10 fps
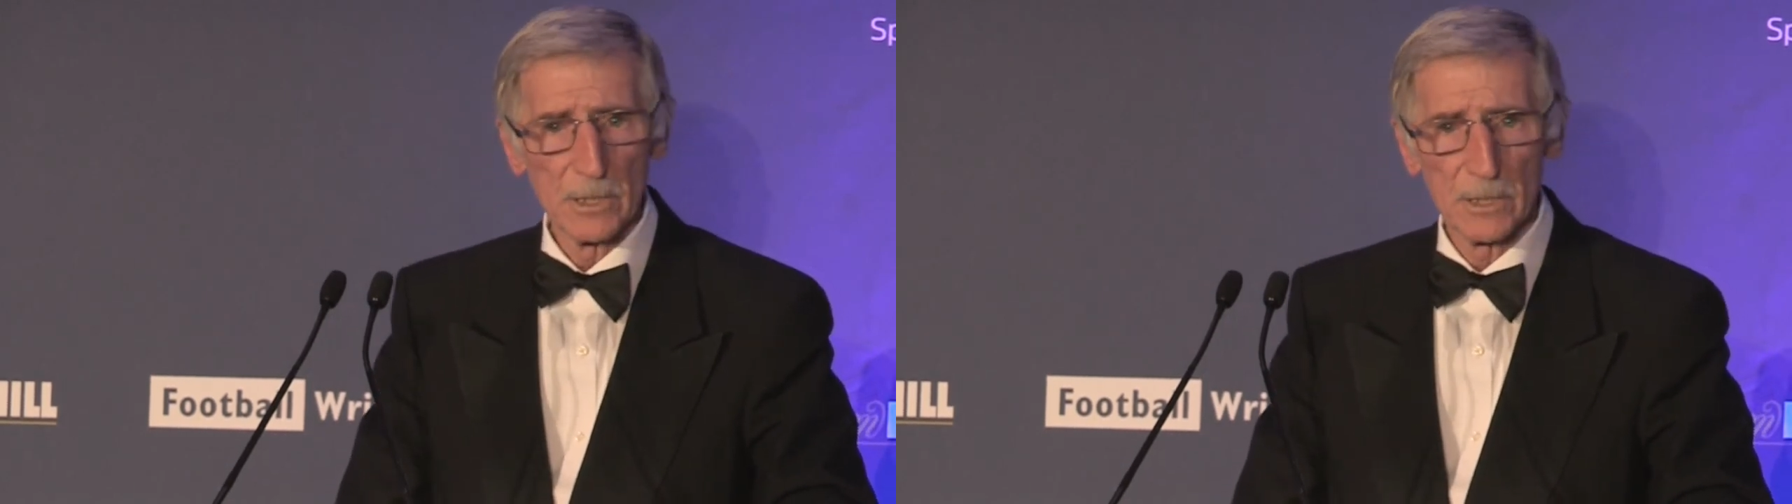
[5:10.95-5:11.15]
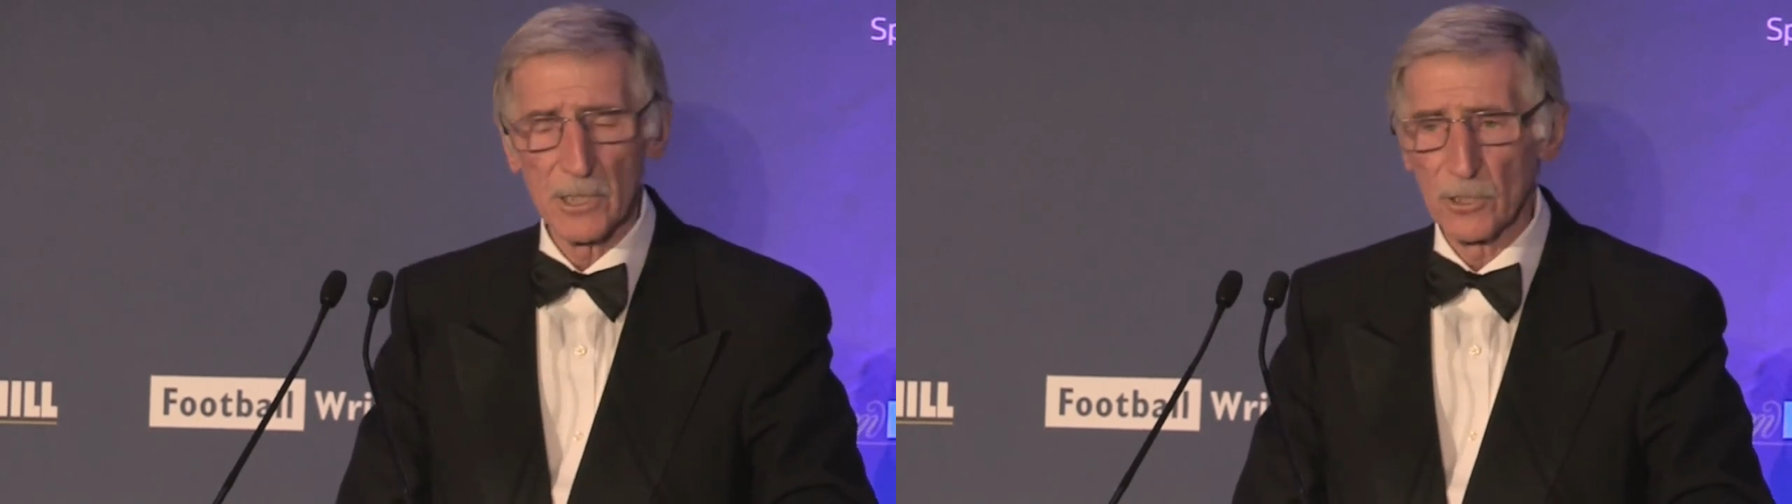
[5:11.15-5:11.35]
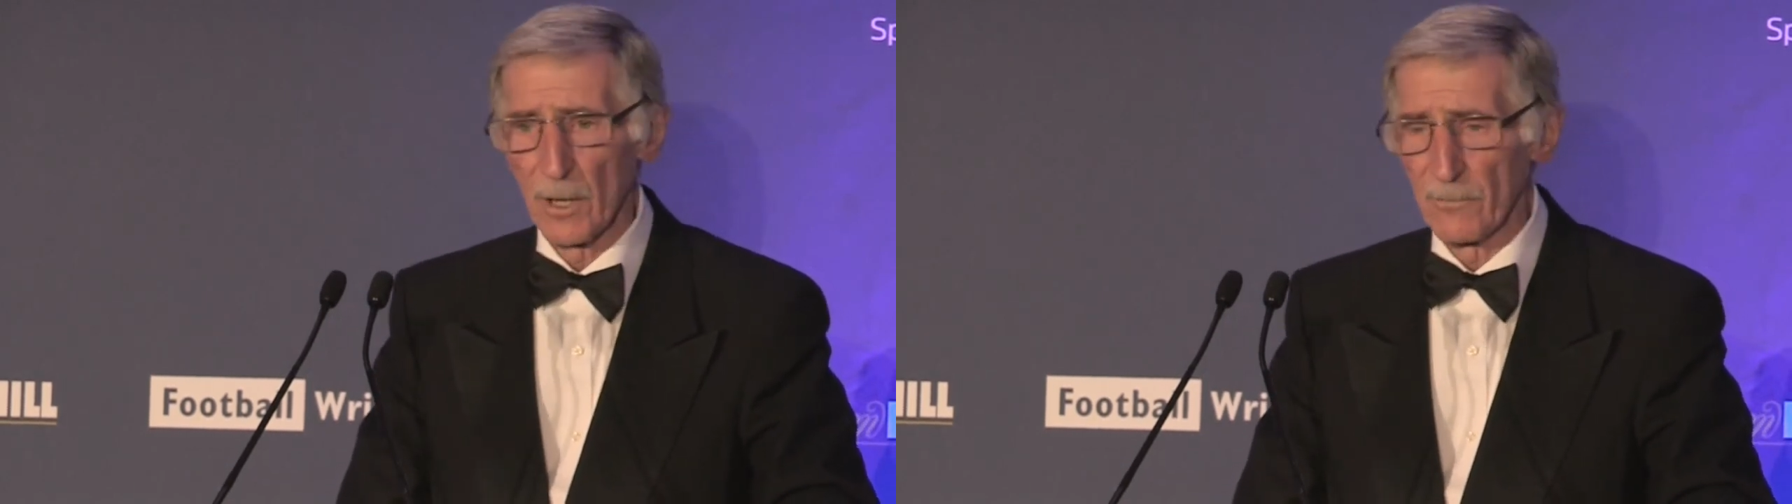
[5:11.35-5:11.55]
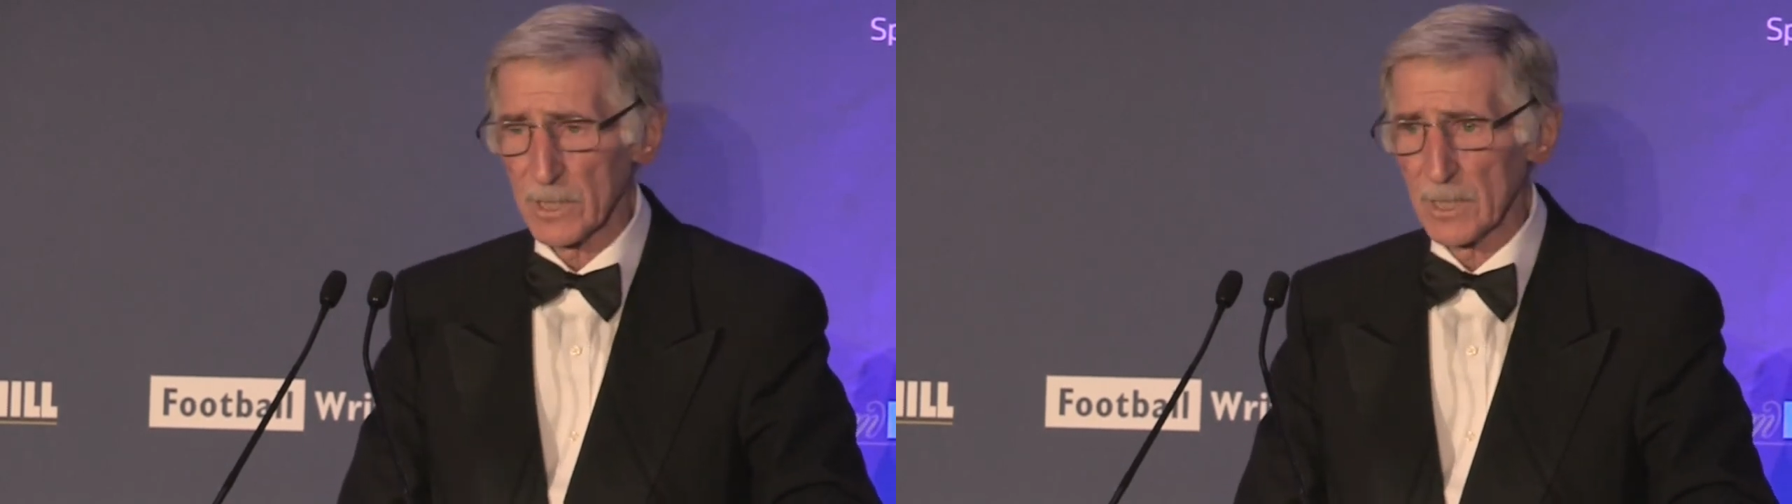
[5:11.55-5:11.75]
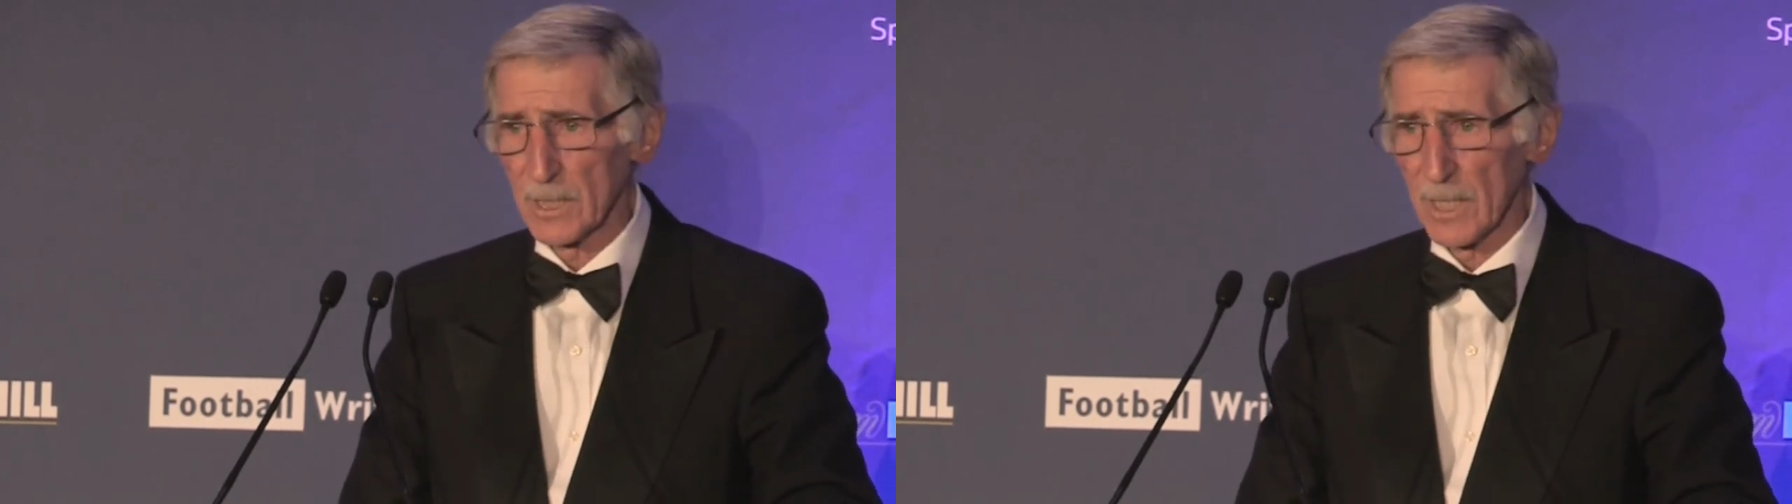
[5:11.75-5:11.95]
Did you ever
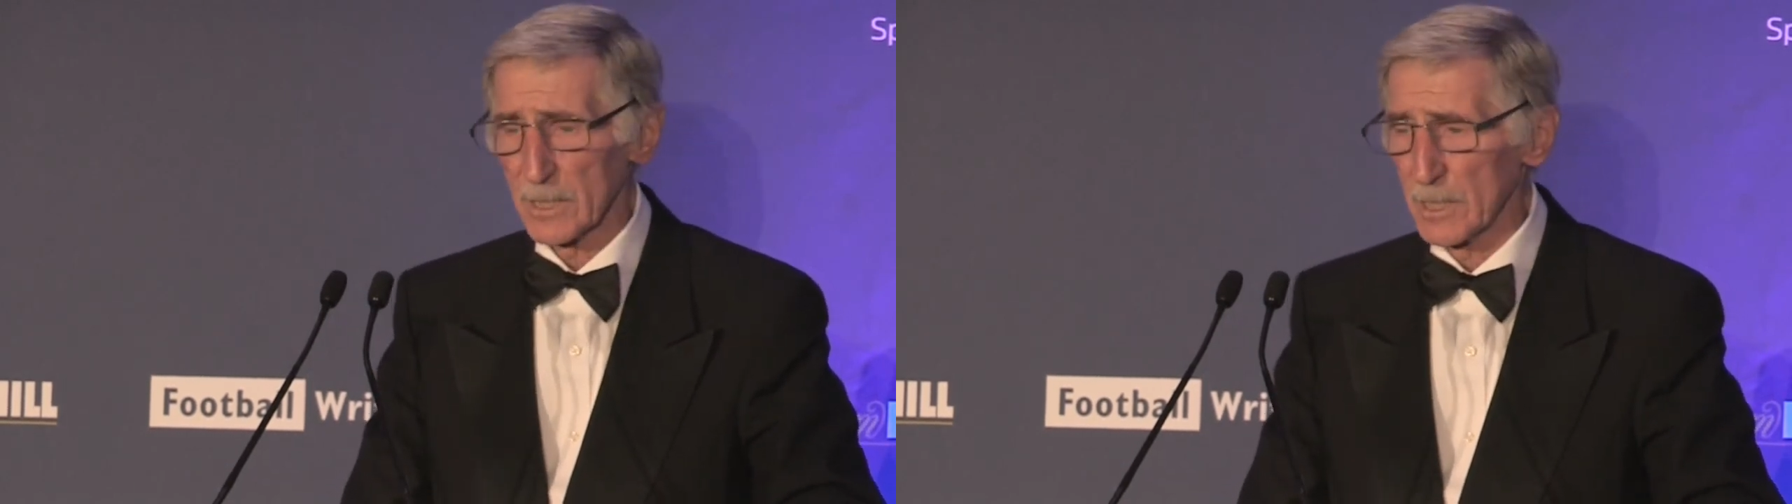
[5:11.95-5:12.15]
see that